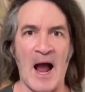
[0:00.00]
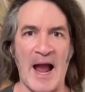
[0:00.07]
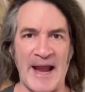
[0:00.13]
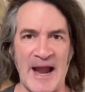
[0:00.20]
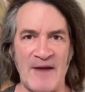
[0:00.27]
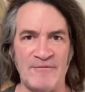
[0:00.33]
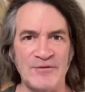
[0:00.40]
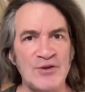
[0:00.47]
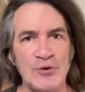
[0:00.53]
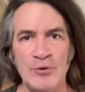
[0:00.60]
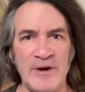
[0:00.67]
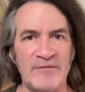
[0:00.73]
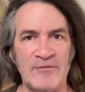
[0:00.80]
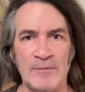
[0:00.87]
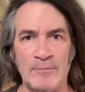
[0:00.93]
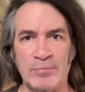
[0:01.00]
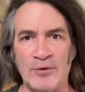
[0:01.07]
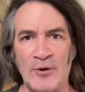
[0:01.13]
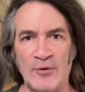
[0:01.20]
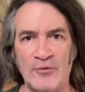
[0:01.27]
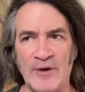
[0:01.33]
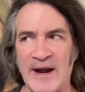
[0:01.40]
I have two different
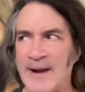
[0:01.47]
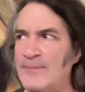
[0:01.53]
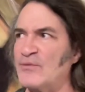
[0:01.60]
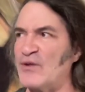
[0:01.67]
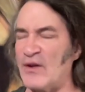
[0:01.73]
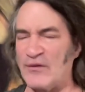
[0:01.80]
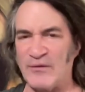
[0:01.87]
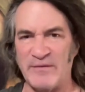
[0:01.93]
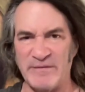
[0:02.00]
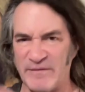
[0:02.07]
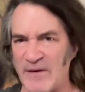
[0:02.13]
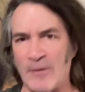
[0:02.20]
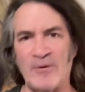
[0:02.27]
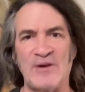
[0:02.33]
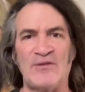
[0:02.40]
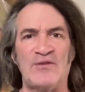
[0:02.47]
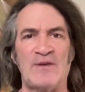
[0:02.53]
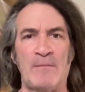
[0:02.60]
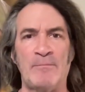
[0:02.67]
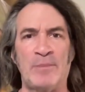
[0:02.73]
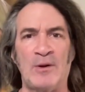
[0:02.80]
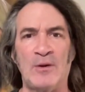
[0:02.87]
programs. It's very
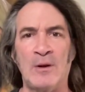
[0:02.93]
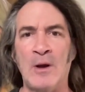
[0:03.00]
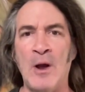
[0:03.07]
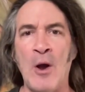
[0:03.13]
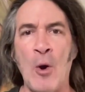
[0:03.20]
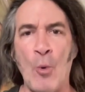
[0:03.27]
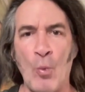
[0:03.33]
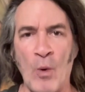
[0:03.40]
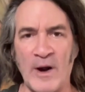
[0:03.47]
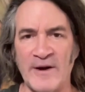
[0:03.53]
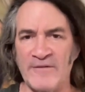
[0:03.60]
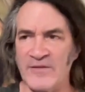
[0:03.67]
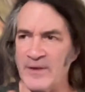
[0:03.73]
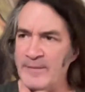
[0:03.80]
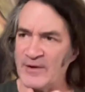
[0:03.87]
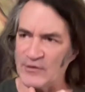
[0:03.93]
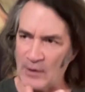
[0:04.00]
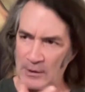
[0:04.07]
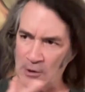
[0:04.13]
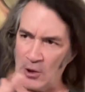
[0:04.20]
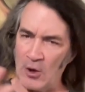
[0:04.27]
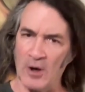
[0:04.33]
simple. One of them is a
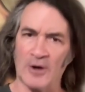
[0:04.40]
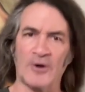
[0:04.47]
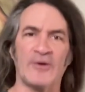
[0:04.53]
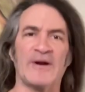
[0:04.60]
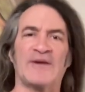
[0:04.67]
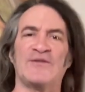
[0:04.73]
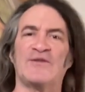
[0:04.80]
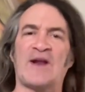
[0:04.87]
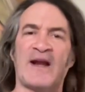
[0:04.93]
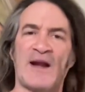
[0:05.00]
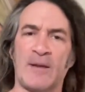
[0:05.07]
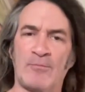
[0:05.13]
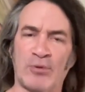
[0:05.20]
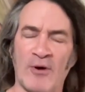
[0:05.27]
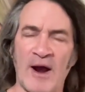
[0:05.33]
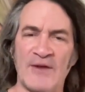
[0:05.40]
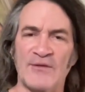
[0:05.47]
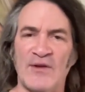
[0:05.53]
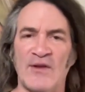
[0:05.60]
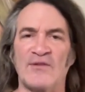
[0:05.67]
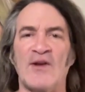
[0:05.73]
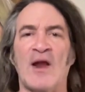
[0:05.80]
longer extended
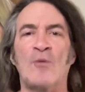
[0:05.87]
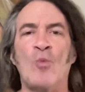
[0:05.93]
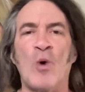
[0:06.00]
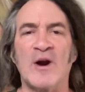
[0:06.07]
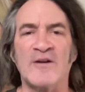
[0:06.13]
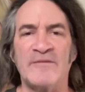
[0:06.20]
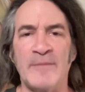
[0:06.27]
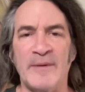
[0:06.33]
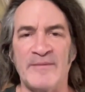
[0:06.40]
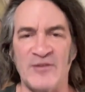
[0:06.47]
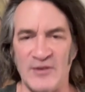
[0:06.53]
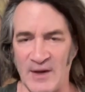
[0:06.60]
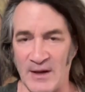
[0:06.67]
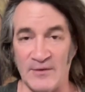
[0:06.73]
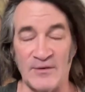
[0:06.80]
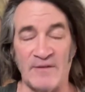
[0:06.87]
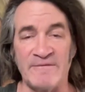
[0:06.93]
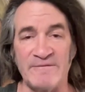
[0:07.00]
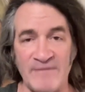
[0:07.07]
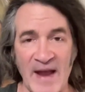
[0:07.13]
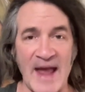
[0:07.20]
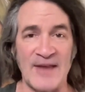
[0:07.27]
process, and one of them is a
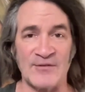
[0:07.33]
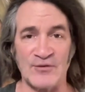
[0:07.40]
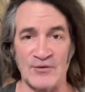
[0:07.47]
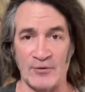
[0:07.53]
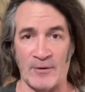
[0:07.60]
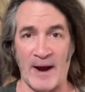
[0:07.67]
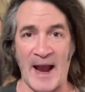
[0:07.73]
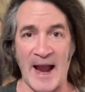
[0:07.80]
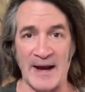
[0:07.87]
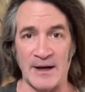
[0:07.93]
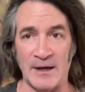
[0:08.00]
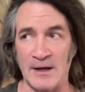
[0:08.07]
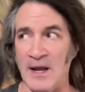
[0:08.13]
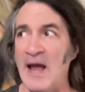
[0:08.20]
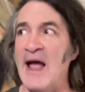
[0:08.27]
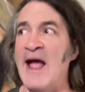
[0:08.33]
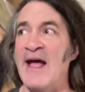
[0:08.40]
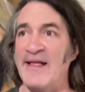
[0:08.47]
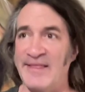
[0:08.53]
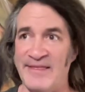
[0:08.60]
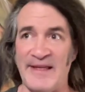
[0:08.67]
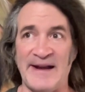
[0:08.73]
fast track
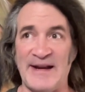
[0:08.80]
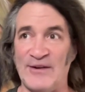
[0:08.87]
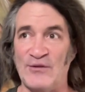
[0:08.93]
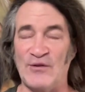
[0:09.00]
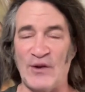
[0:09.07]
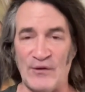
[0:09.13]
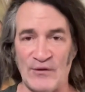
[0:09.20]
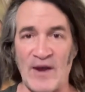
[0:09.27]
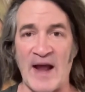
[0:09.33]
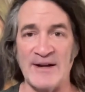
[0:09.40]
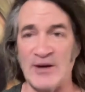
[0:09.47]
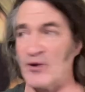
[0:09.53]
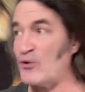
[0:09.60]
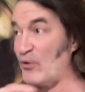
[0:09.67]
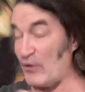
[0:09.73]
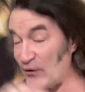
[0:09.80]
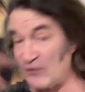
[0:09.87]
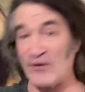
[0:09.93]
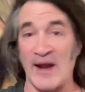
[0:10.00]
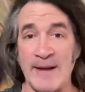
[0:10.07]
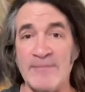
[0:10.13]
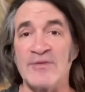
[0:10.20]
that is designed to do the
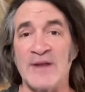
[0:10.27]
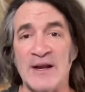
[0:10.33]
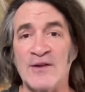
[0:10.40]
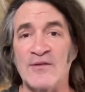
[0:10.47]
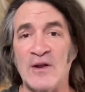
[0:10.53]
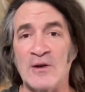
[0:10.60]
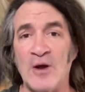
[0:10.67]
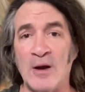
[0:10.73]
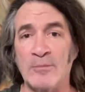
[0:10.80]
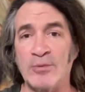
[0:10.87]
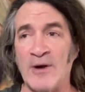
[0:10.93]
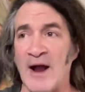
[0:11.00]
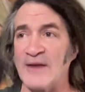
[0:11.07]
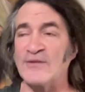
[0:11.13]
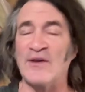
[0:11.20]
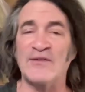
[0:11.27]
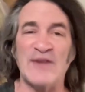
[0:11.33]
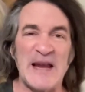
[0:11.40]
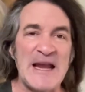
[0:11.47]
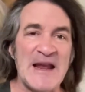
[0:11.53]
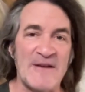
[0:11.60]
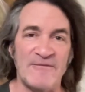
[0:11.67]
same thing as the long process
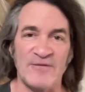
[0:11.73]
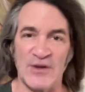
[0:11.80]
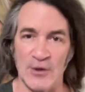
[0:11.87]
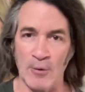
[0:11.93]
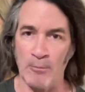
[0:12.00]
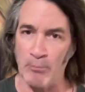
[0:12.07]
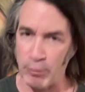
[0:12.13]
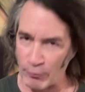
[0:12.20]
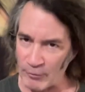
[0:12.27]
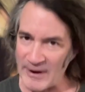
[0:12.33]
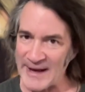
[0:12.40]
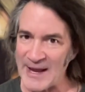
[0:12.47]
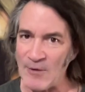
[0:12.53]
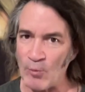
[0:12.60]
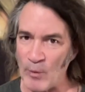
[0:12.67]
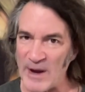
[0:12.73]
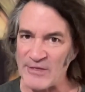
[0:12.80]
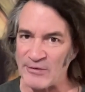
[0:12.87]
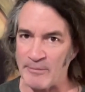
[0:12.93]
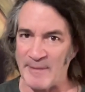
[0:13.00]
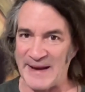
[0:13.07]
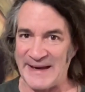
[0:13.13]
if you bring it
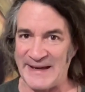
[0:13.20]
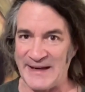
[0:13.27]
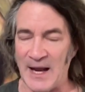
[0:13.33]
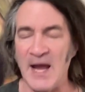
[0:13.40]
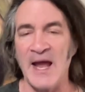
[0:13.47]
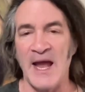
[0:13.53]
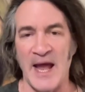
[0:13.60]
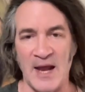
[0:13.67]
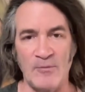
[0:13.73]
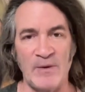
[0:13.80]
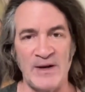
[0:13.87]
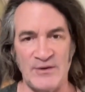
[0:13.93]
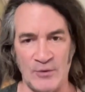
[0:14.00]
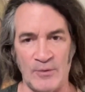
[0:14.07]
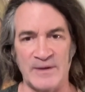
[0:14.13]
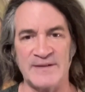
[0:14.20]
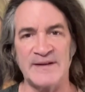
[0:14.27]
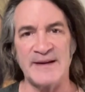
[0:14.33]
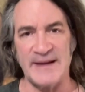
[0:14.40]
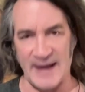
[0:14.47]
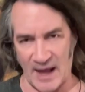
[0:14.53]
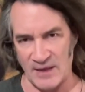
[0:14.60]
with me and we do it
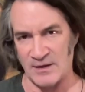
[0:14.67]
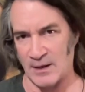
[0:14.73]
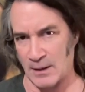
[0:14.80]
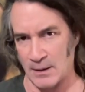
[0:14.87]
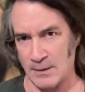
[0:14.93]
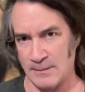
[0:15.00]
together.